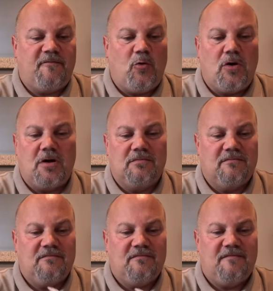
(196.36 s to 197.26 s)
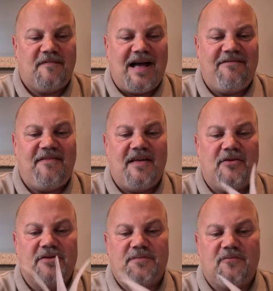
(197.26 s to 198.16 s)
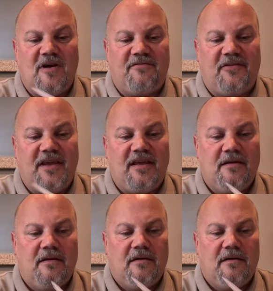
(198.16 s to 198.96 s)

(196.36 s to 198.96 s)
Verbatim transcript: four, five feathers roughly,